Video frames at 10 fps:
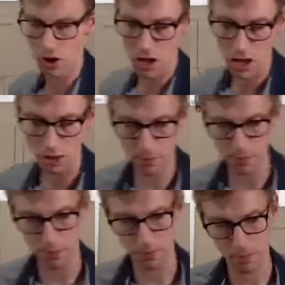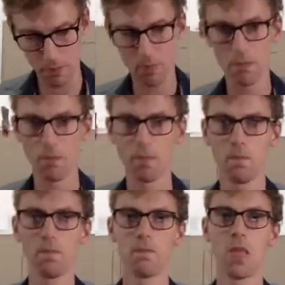
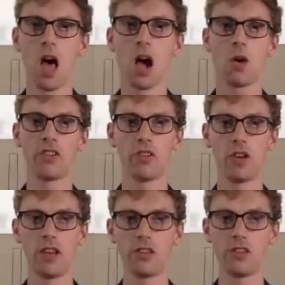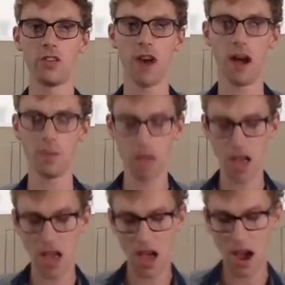a question on Instagram,
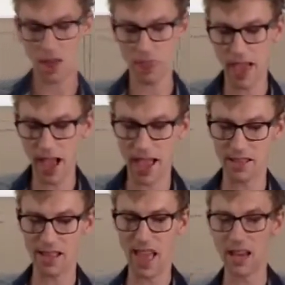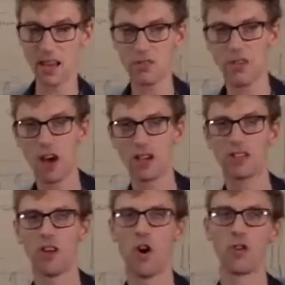and that is any
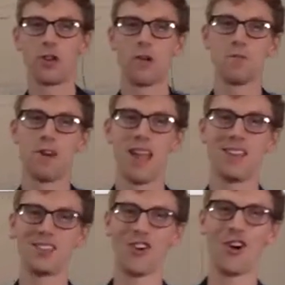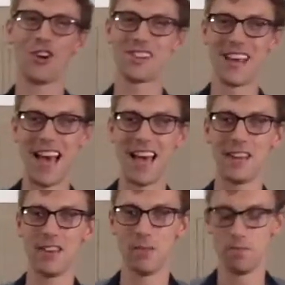advice on brakes on a tandem.